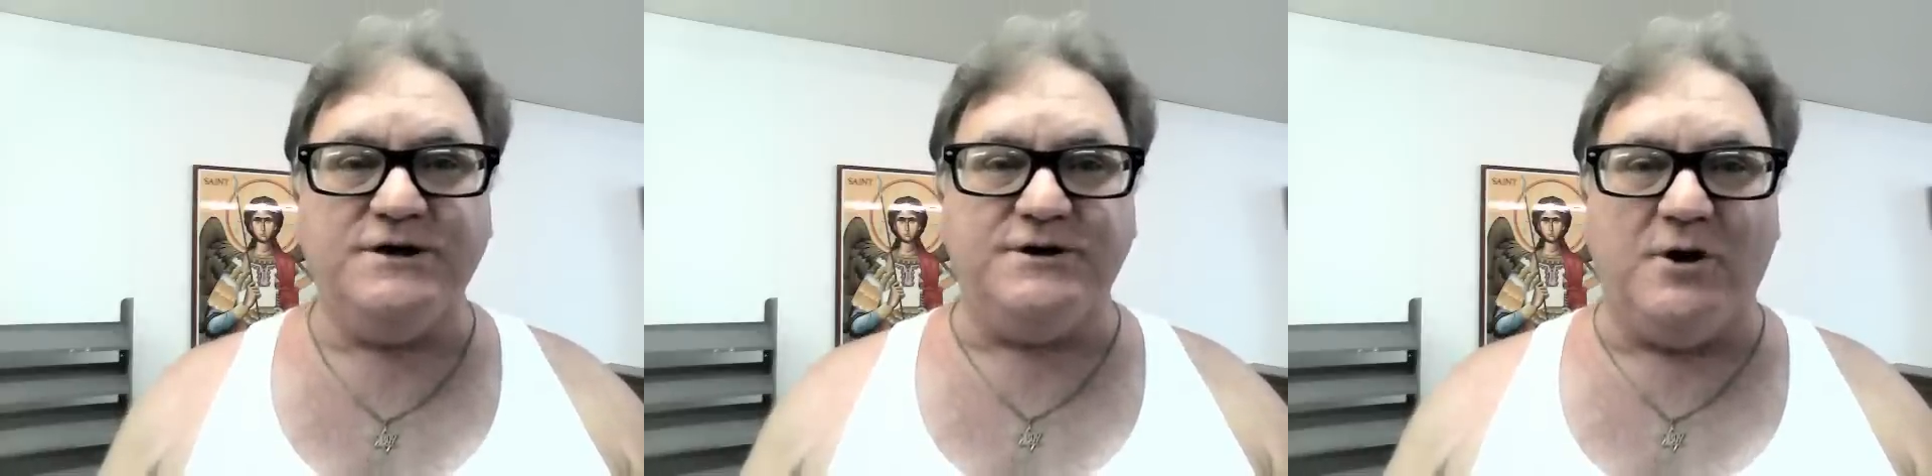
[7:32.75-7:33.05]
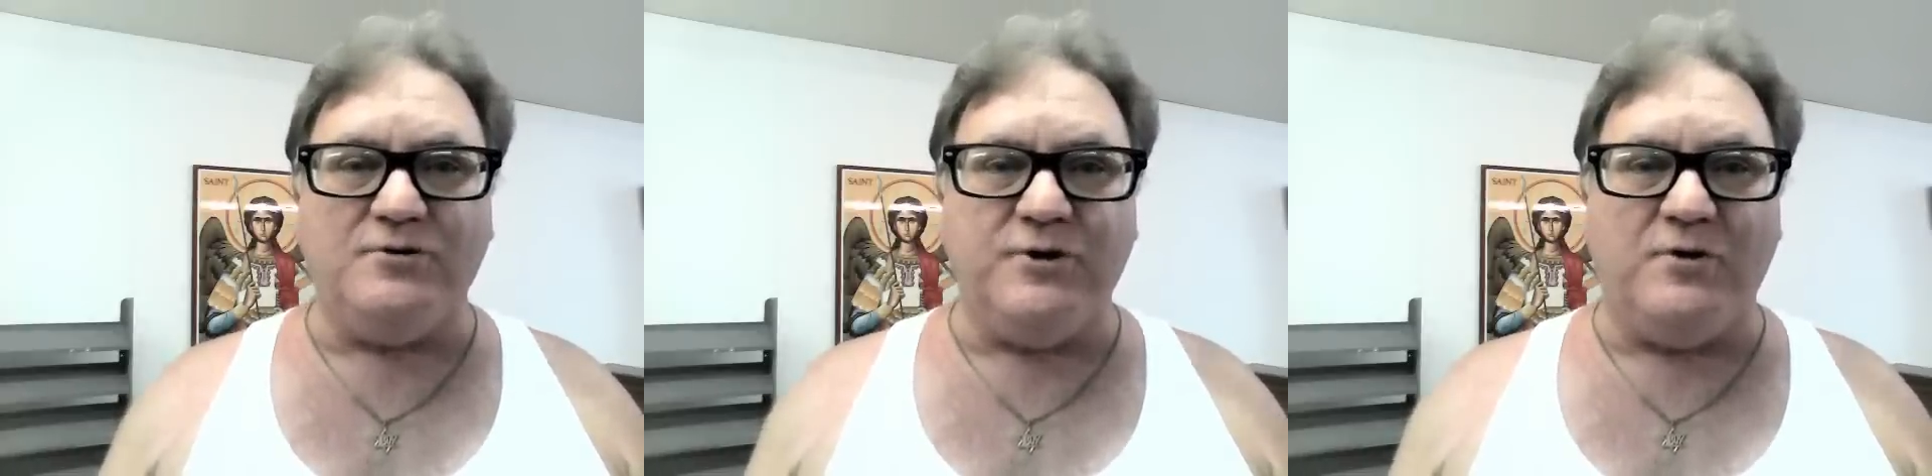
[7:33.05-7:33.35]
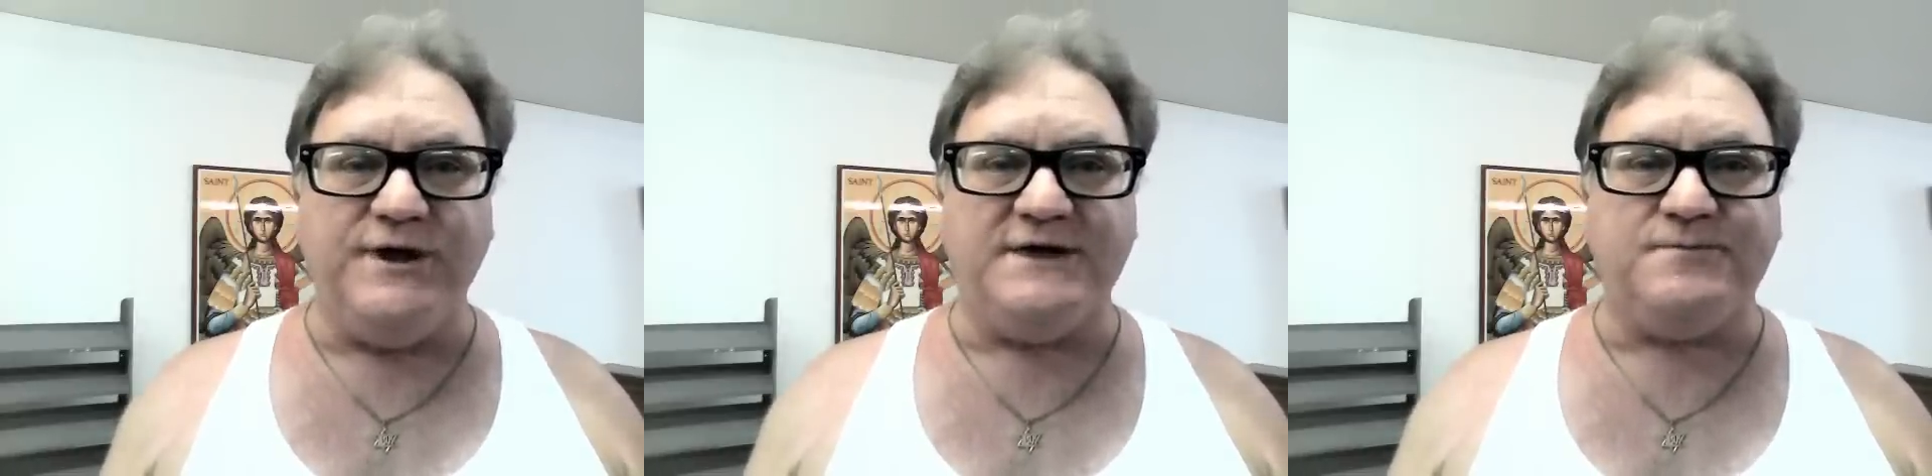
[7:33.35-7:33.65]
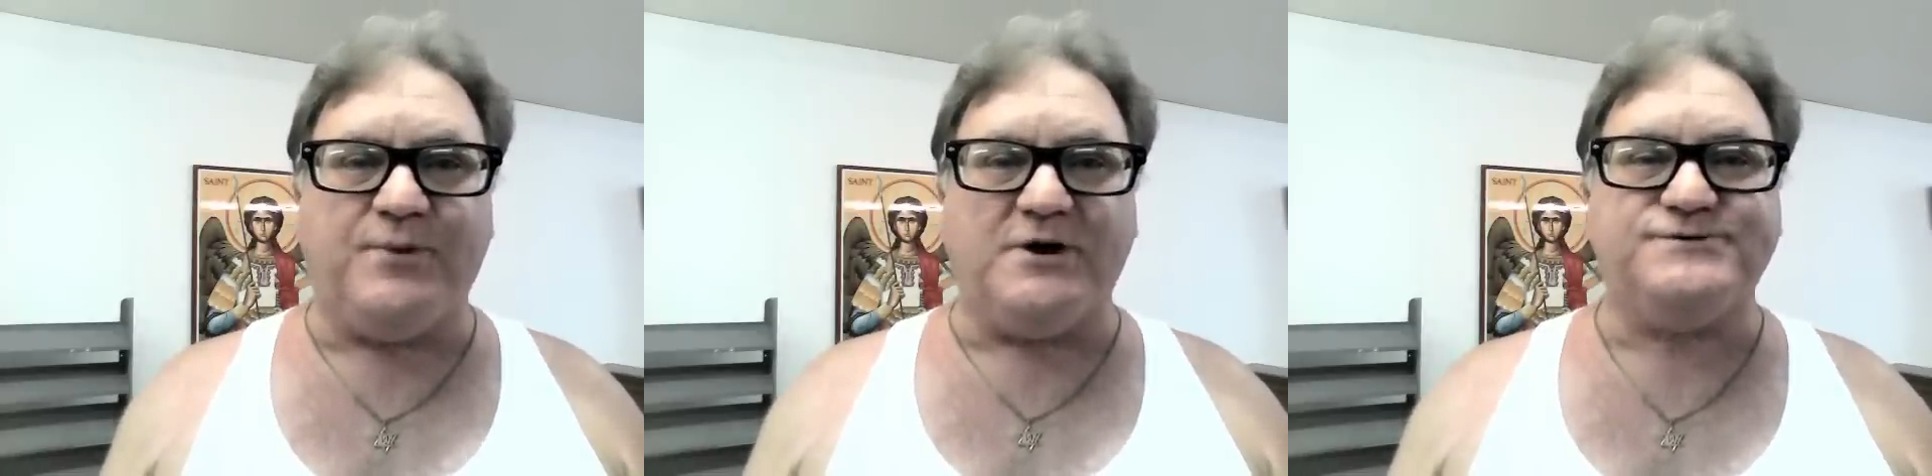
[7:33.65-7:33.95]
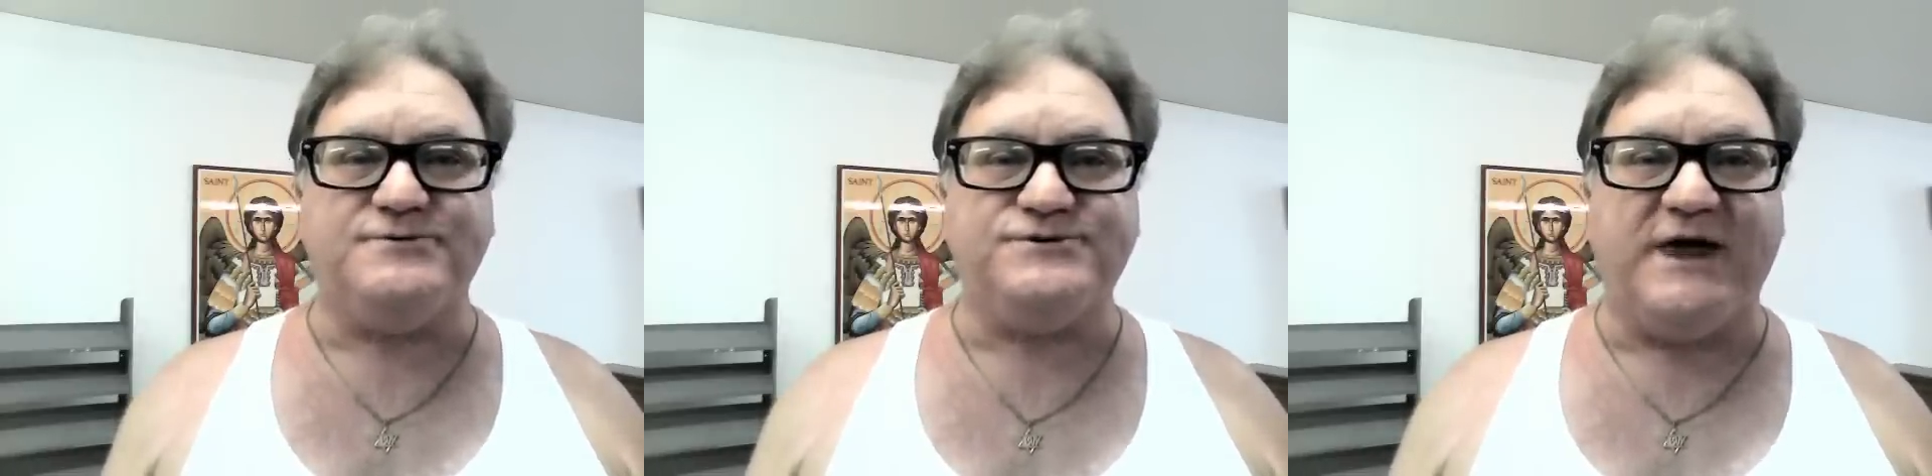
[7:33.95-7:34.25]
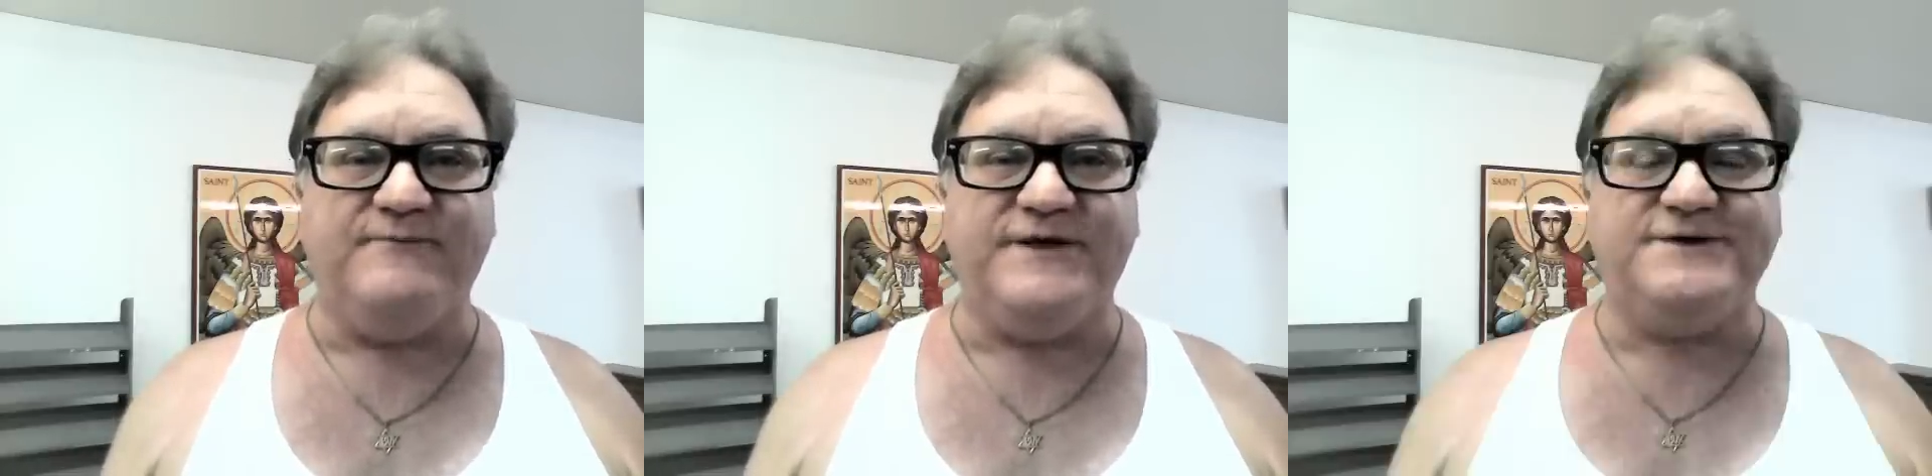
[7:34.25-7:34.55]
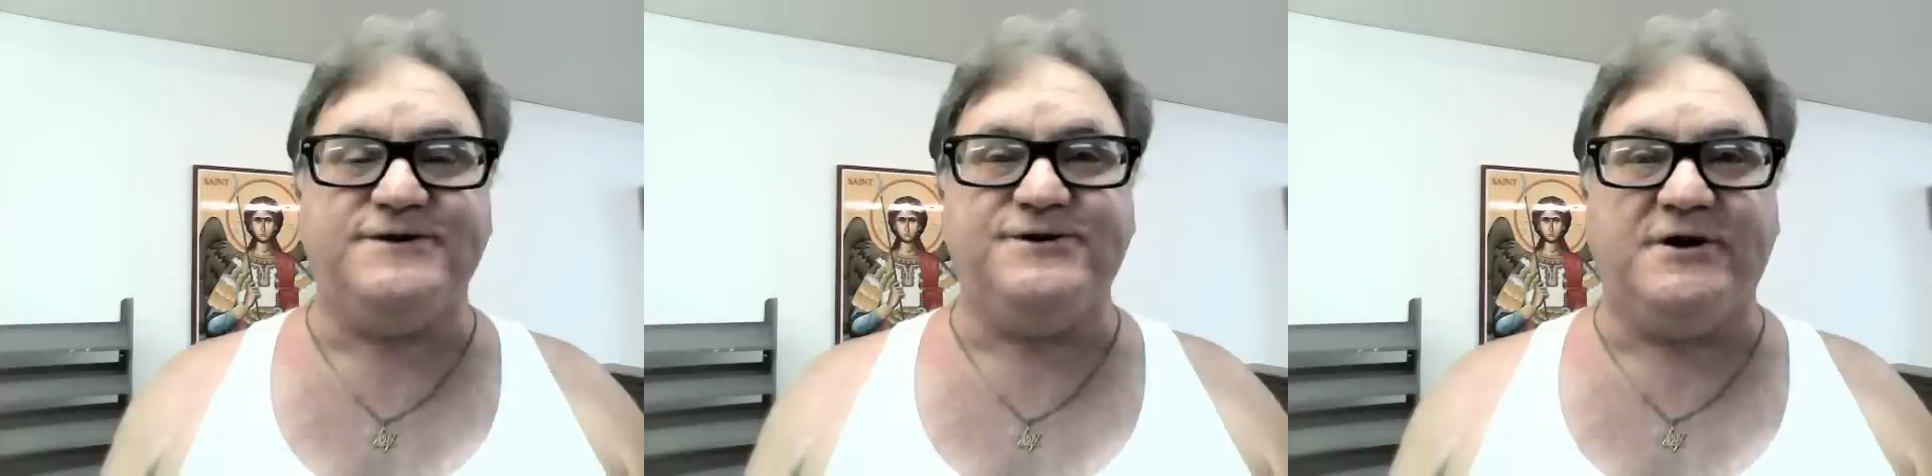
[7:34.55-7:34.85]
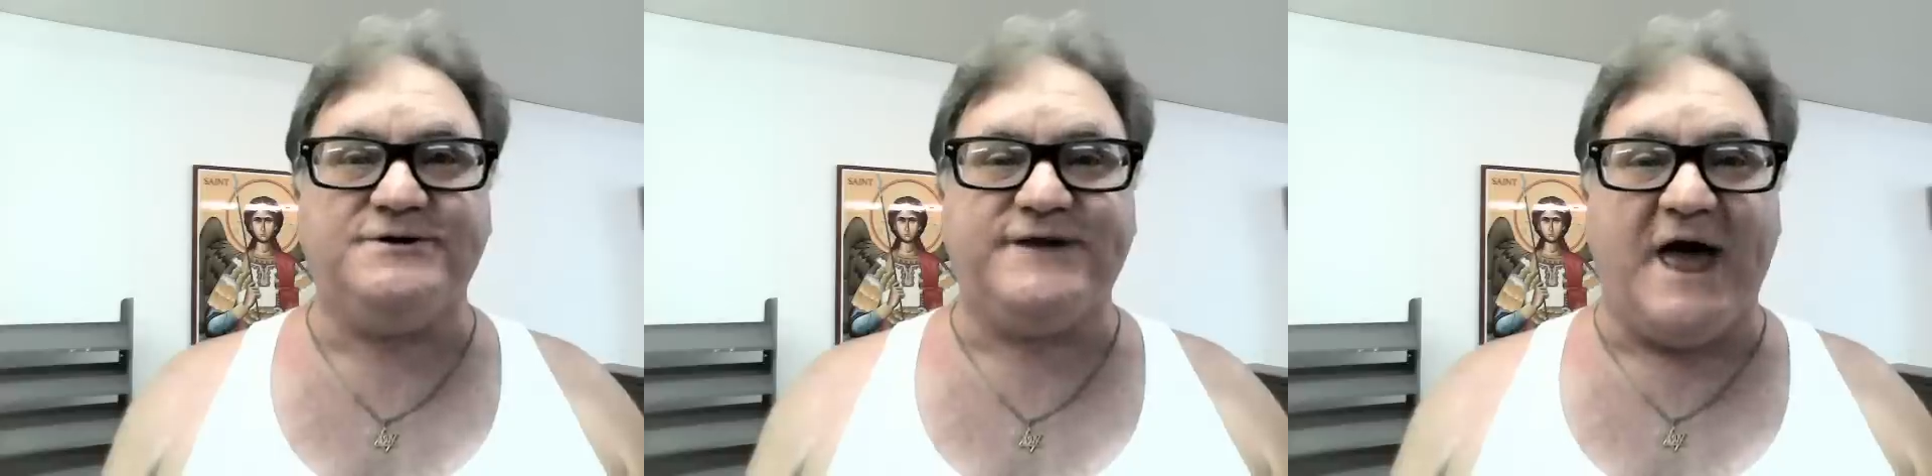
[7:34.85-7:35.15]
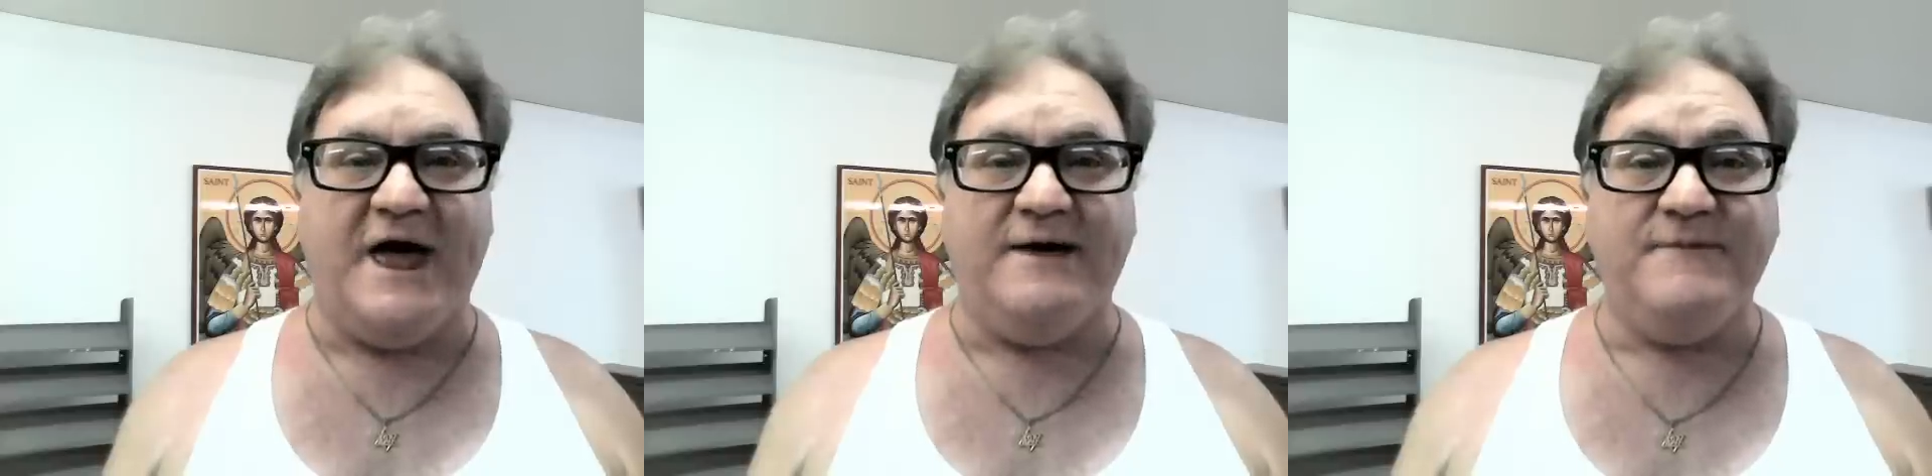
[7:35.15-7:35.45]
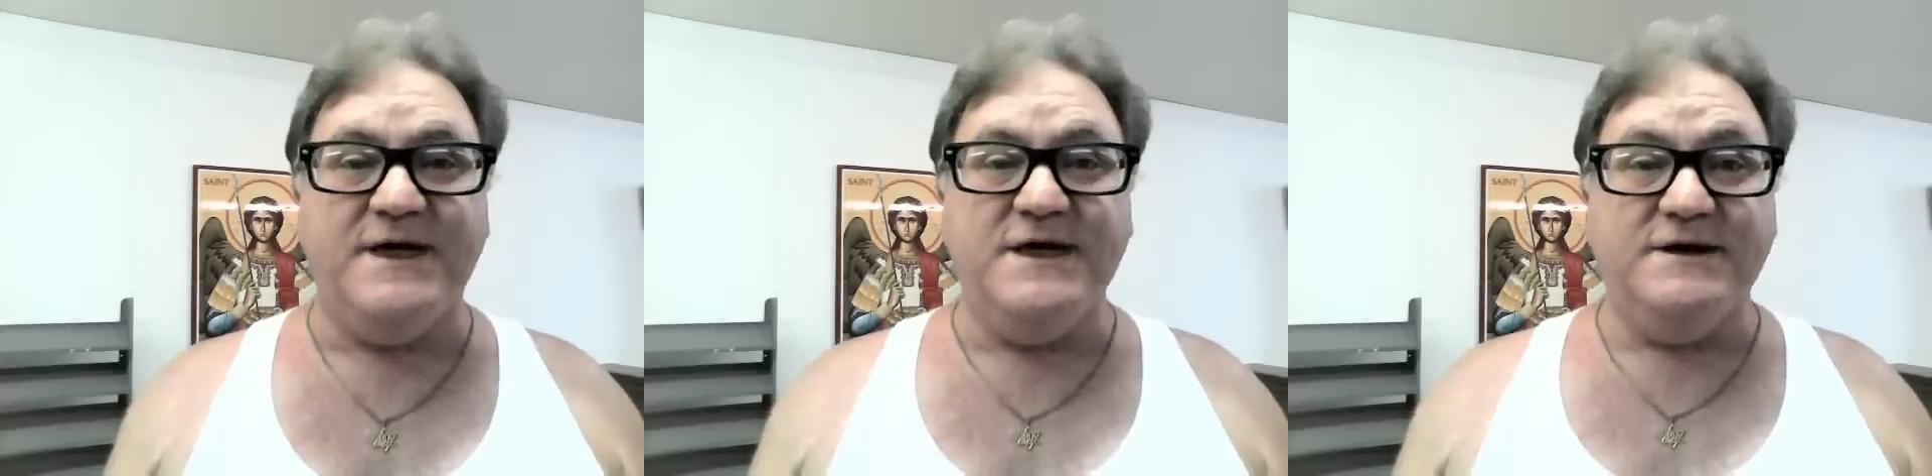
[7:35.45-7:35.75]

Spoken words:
that don't know you as a personal Savior. This is your time